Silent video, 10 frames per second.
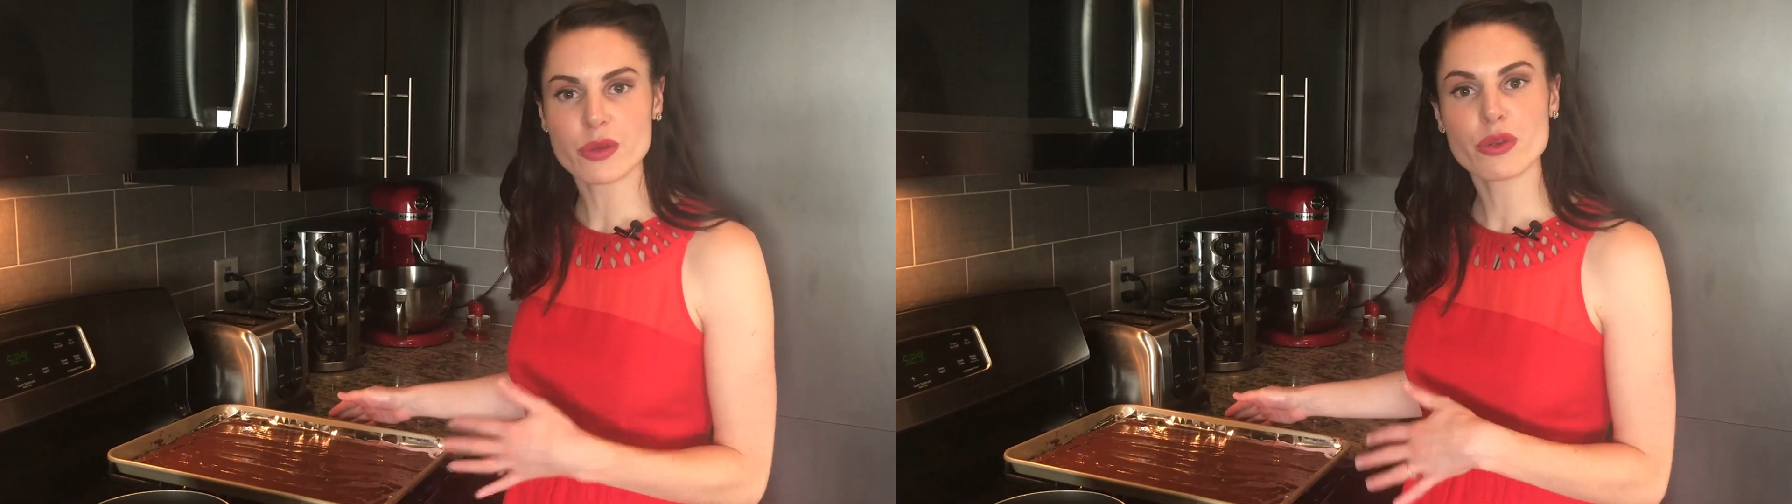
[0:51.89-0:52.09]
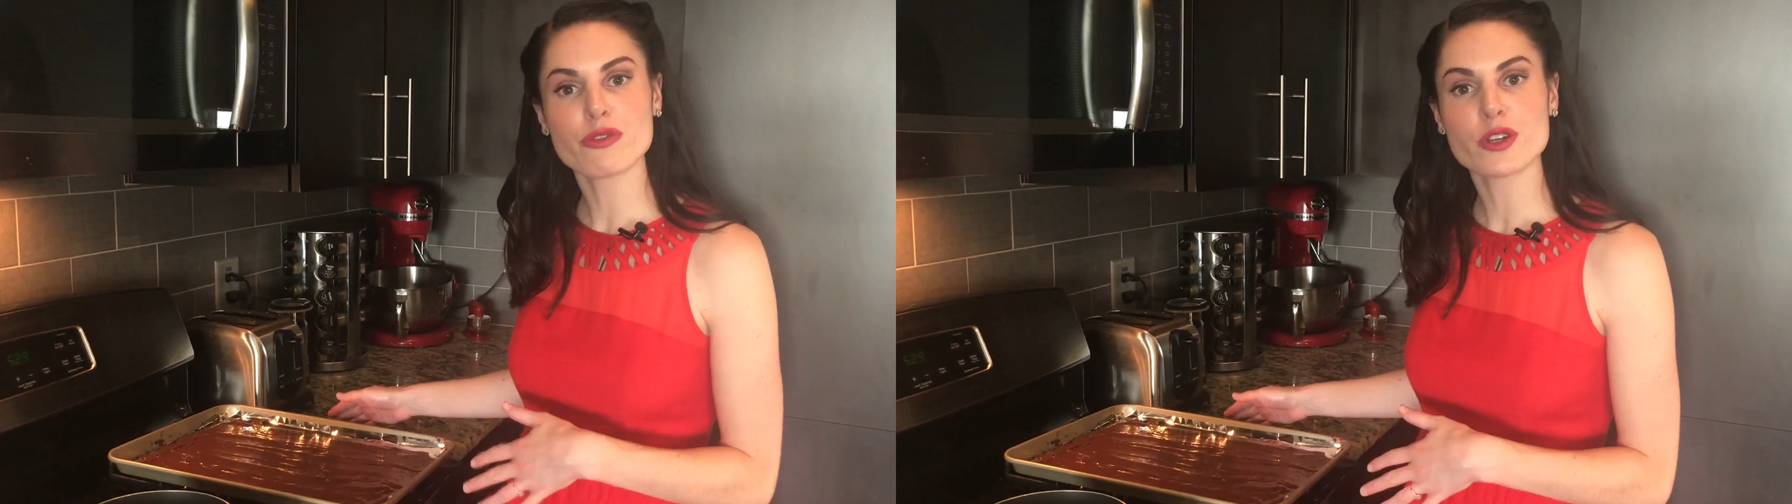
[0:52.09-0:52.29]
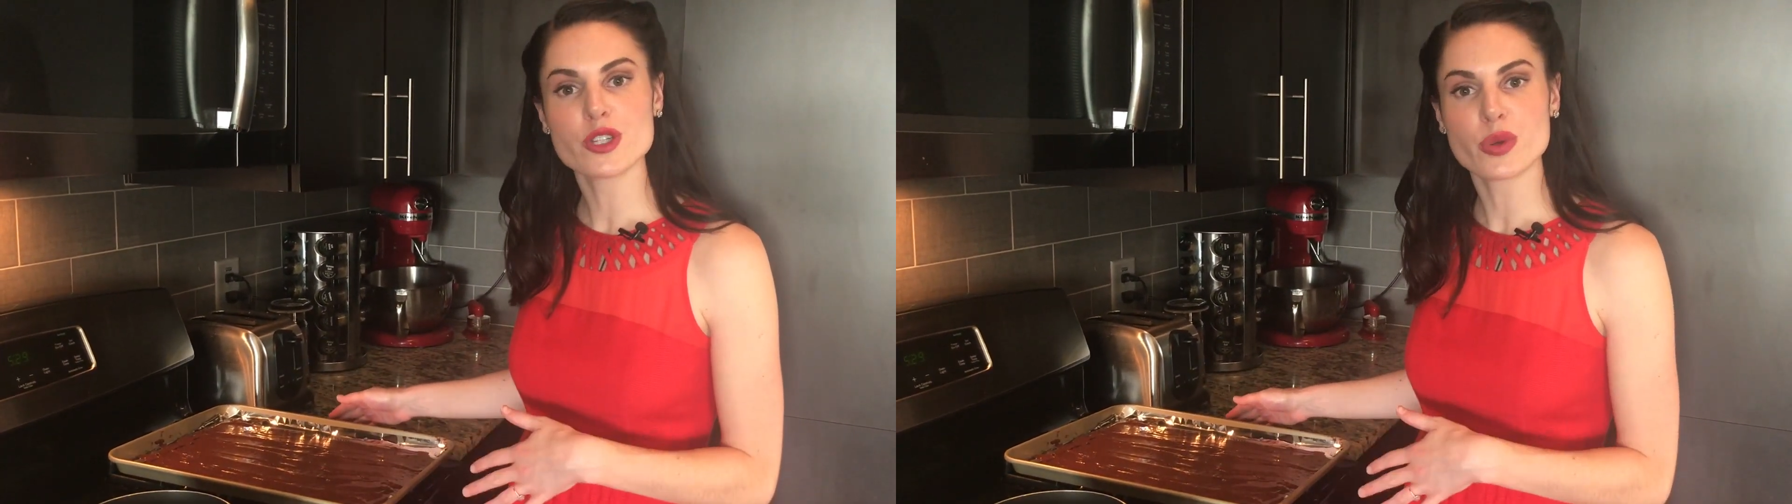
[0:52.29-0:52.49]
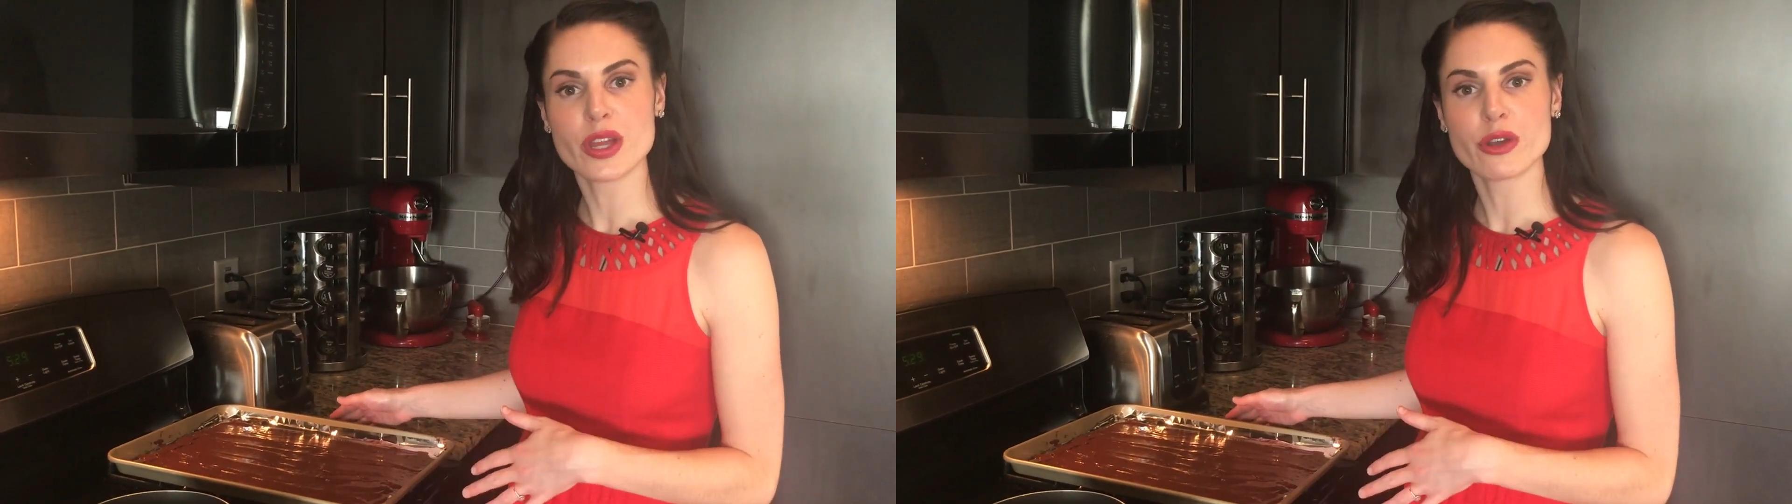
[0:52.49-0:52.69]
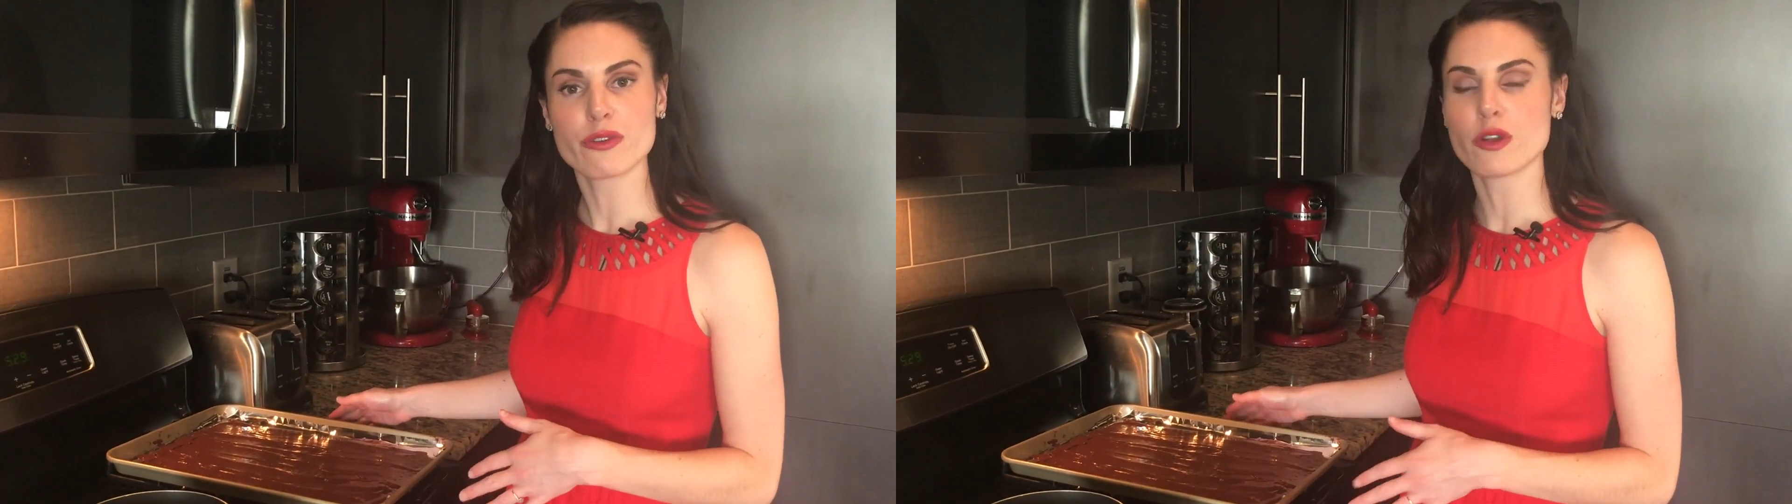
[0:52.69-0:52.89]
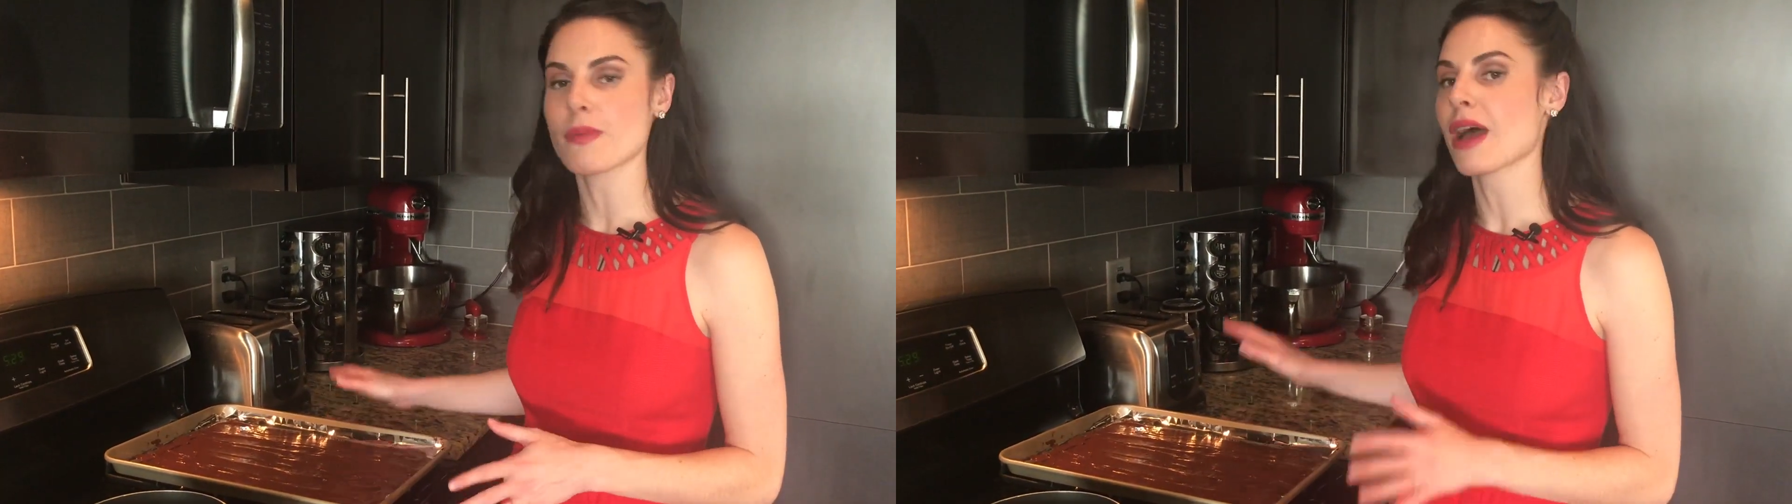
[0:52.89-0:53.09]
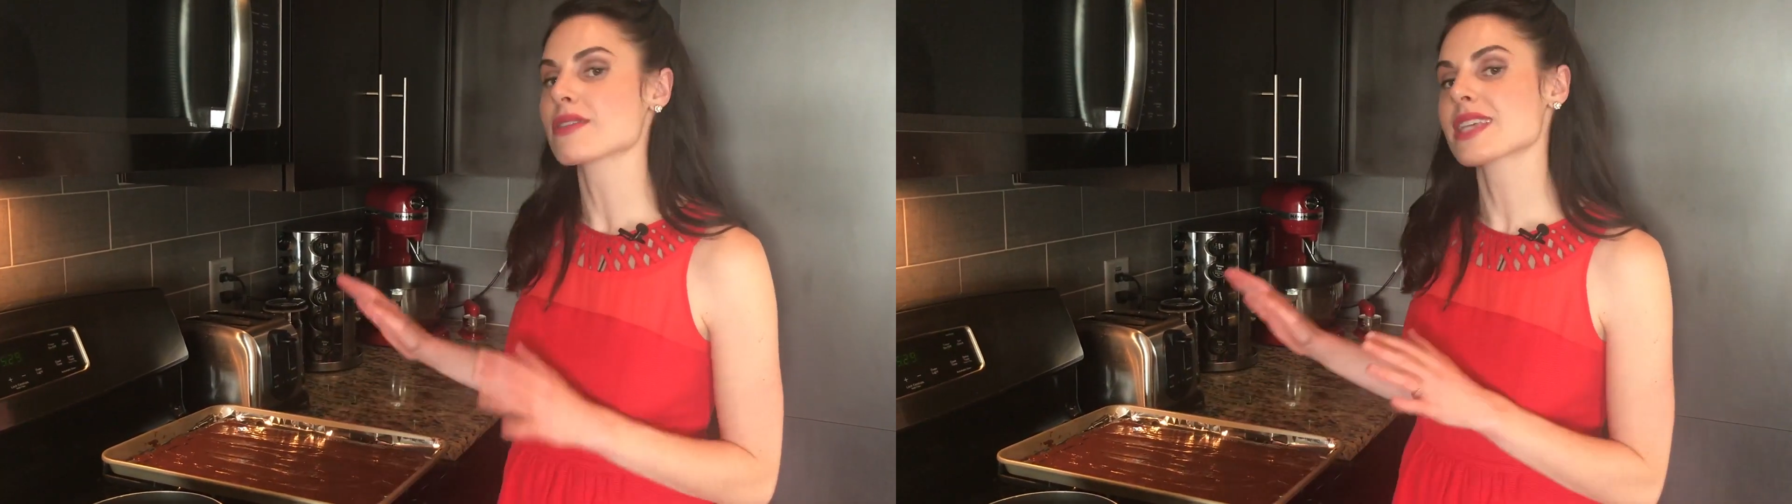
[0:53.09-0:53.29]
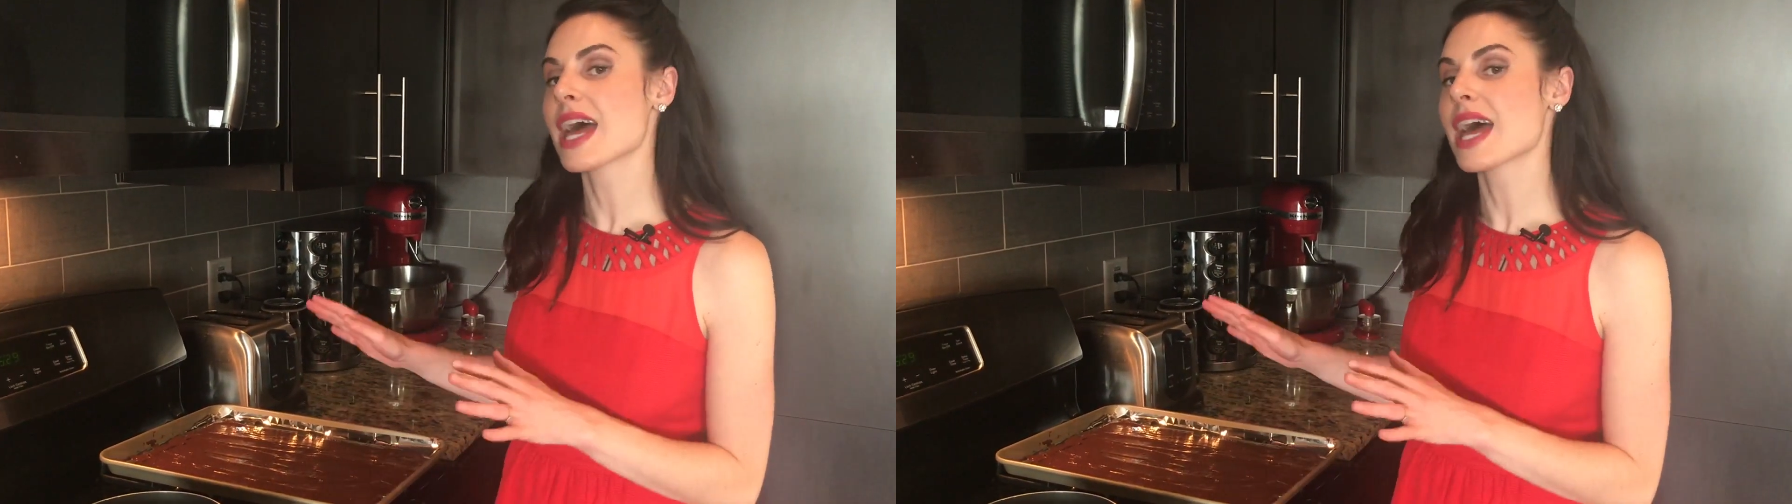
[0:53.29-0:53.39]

refrigerator for about